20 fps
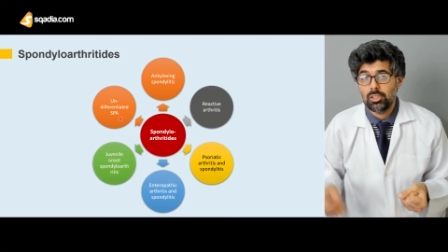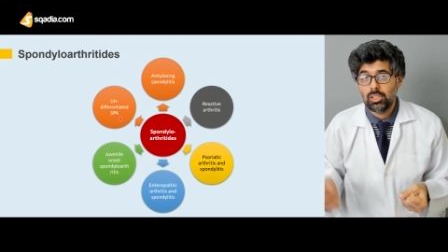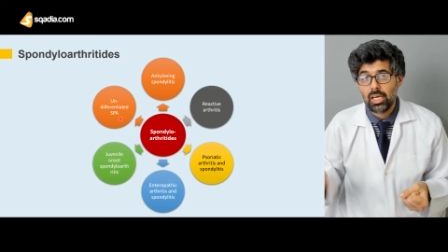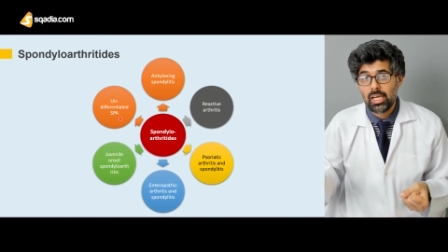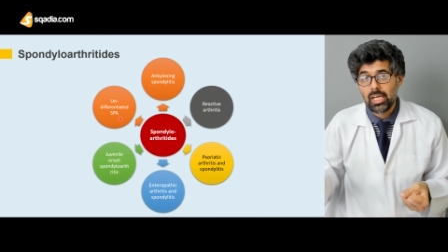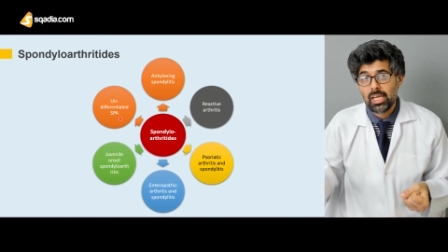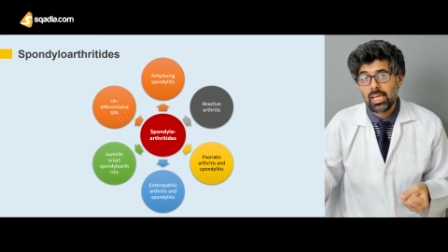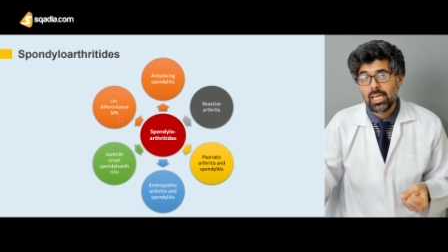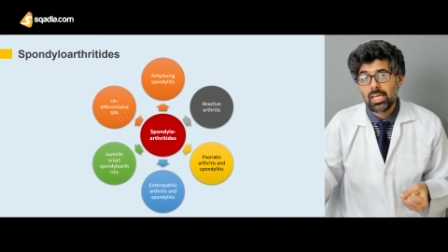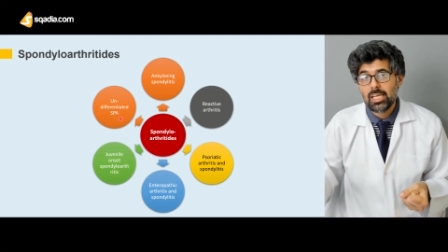the
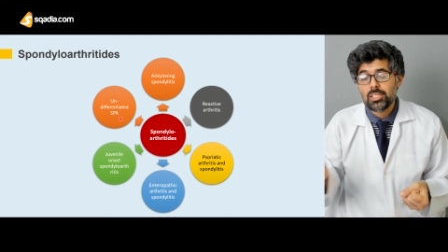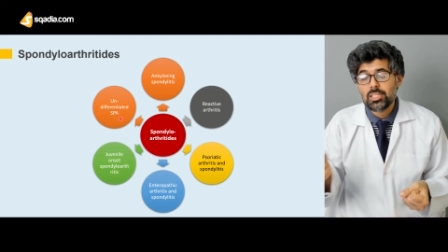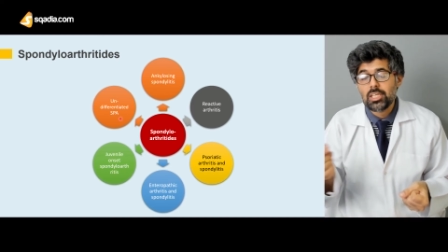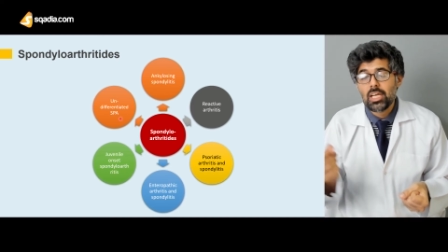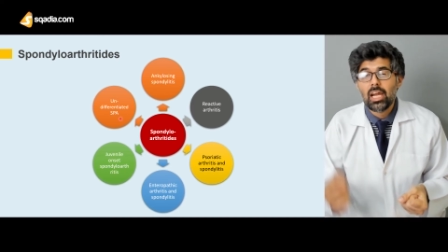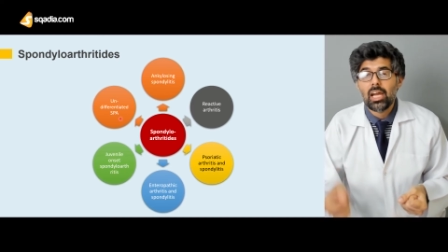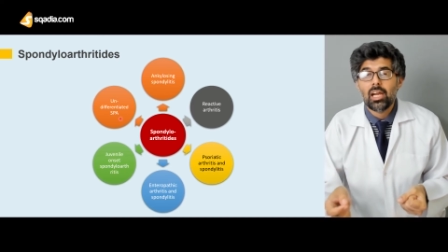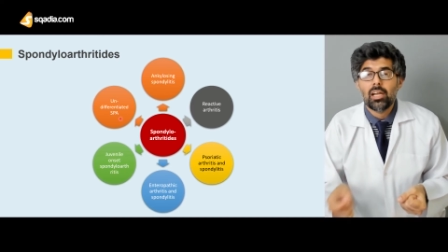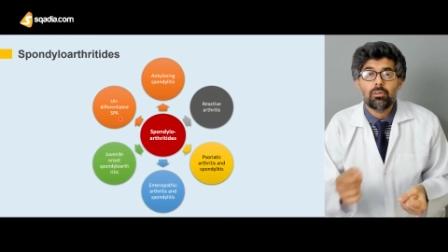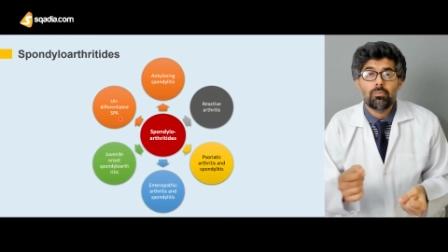age
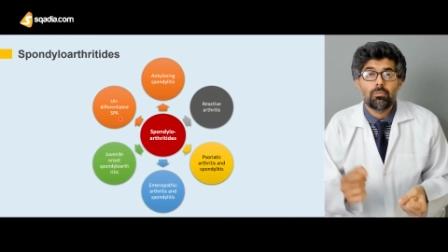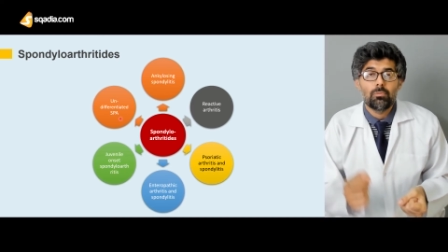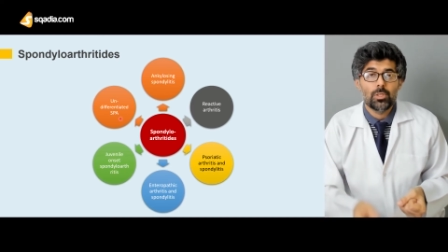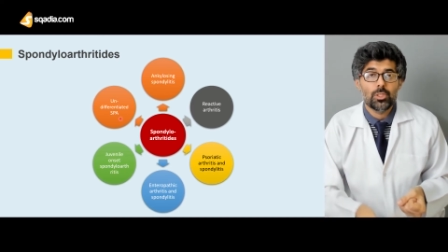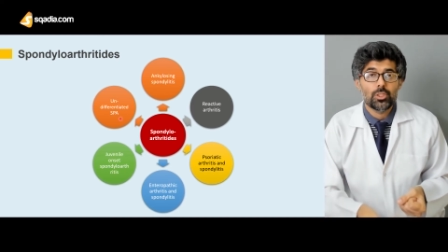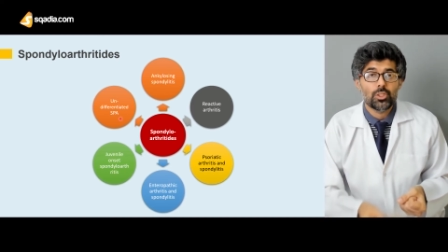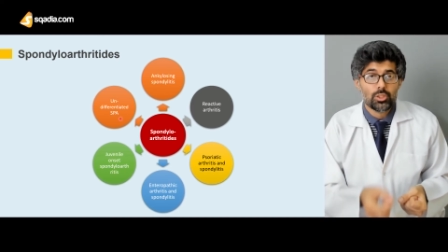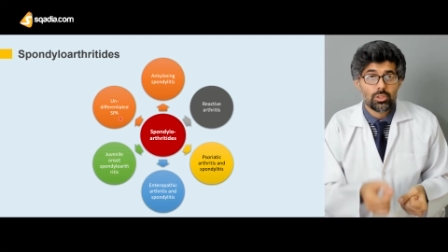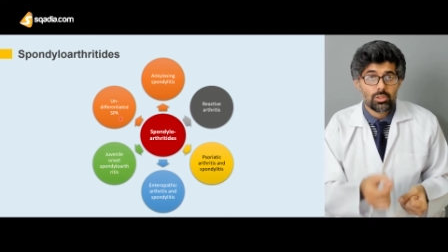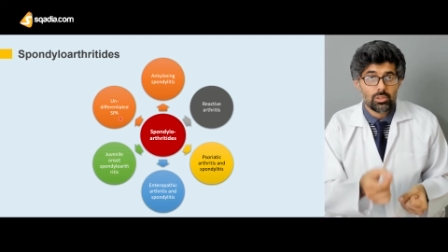at
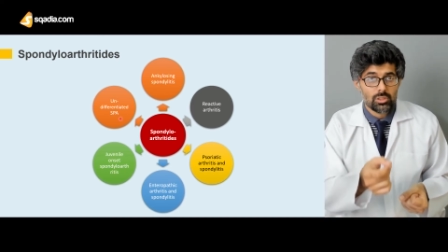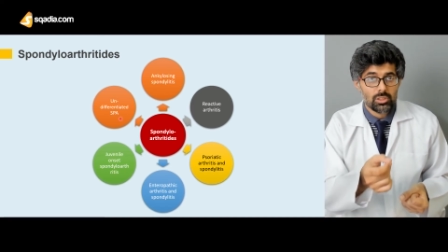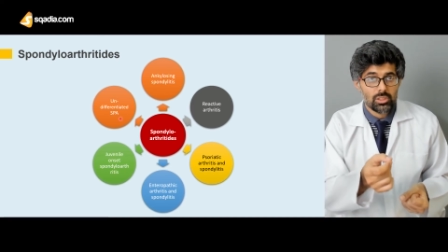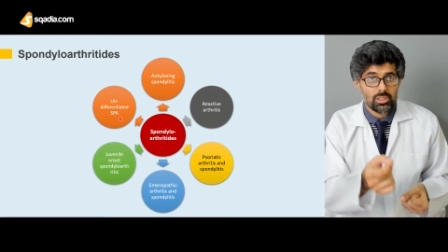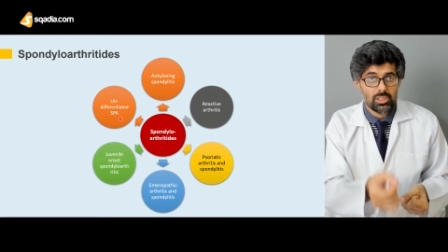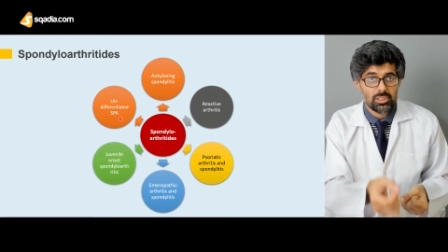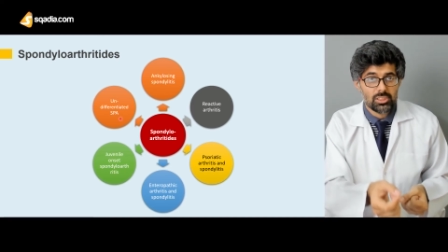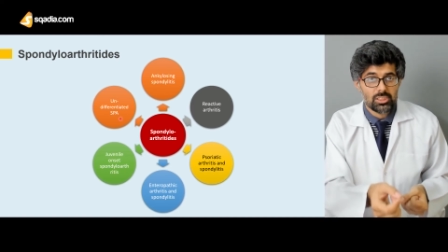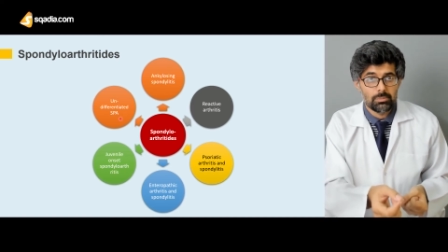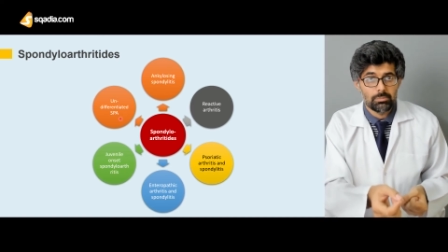which
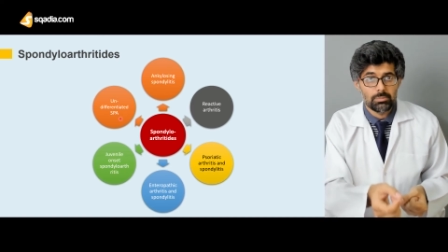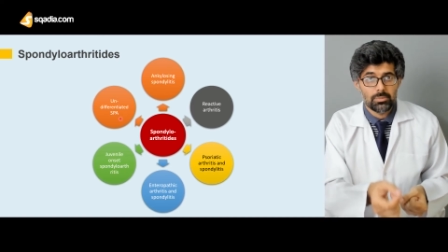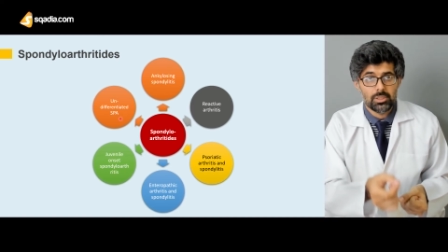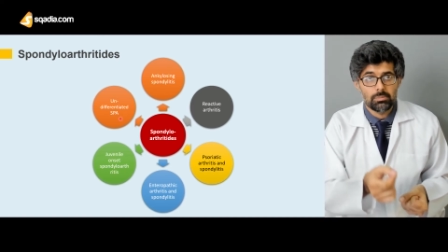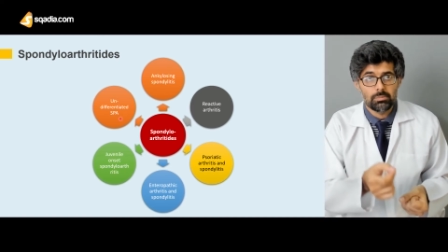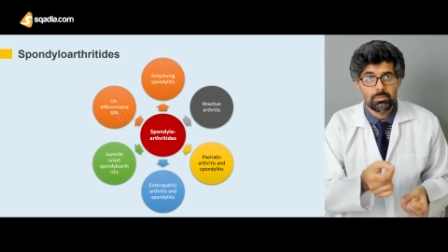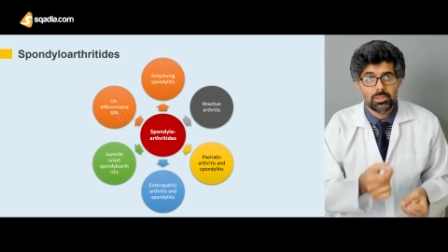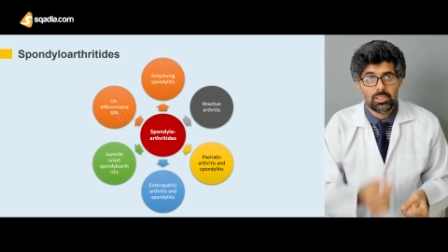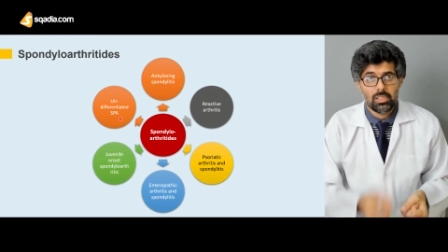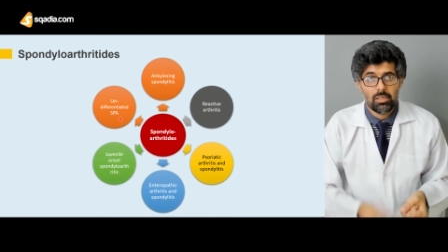the
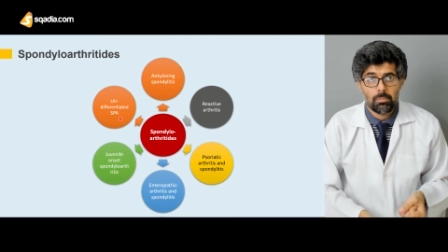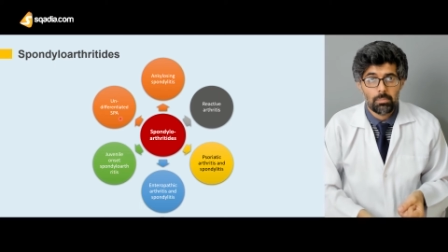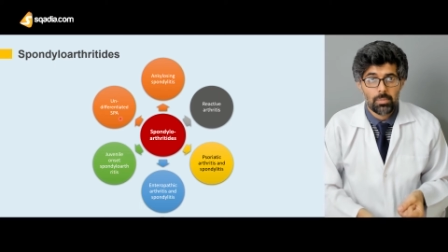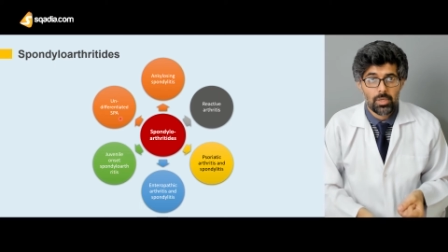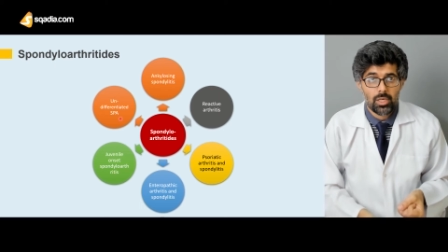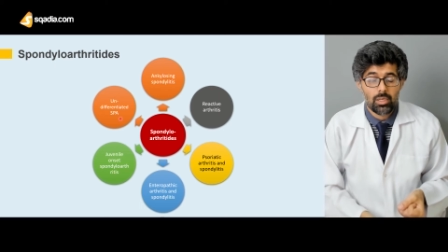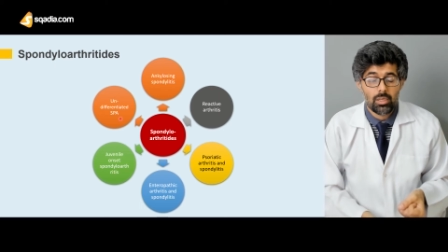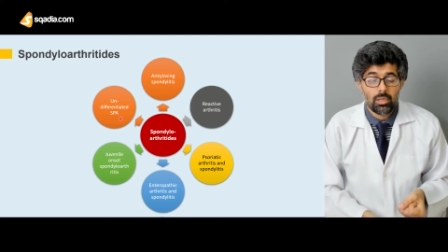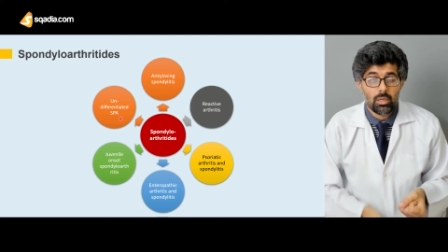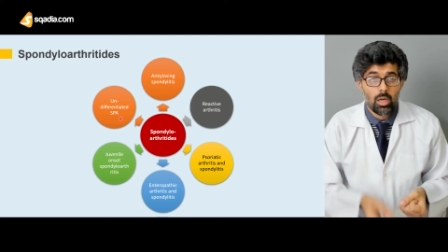symptoms
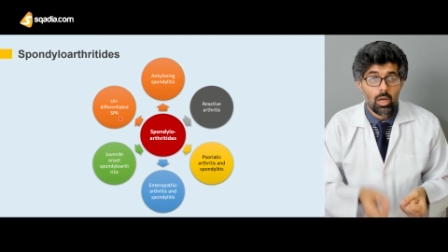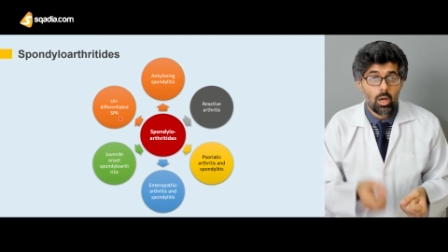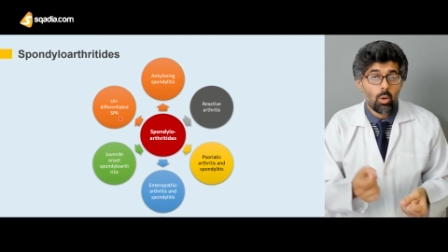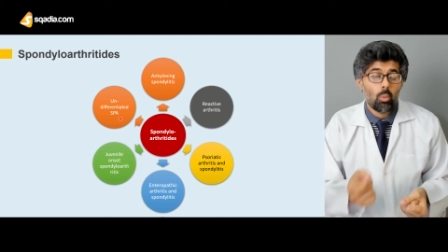appear,